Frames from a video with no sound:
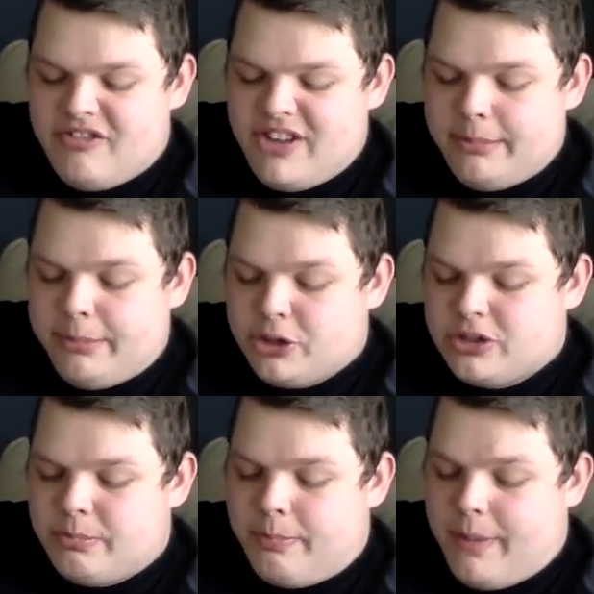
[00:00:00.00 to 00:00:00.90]
Finn pushed
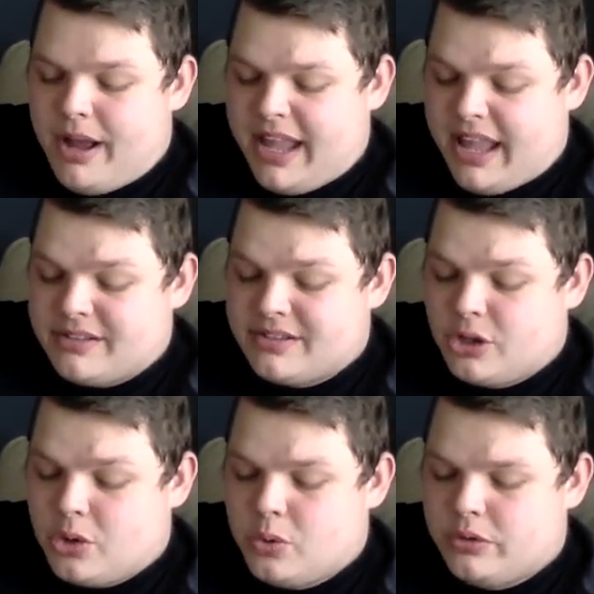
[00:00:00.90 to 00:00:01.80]
against the
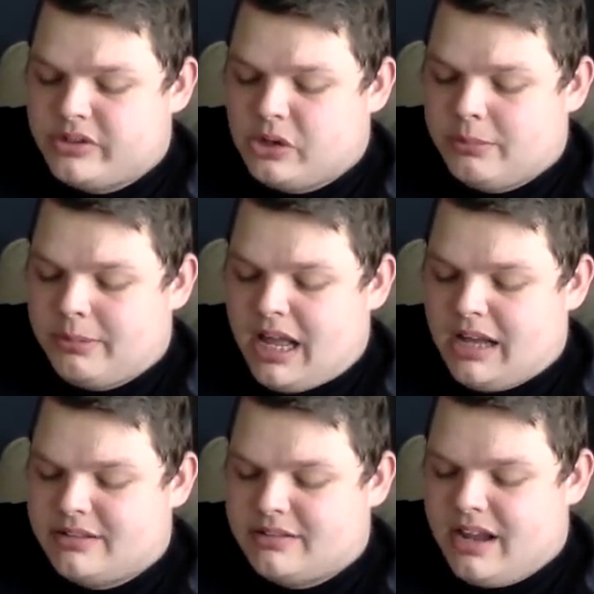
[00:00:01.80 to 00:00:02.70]
cool stone
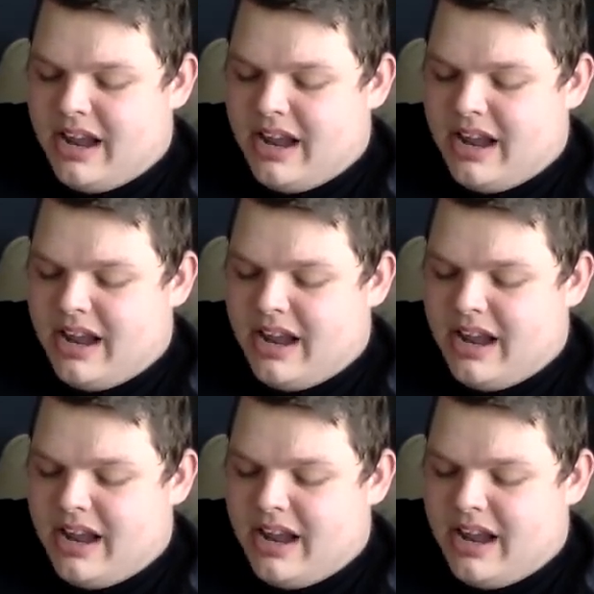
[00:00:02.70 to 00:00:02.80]
blocks.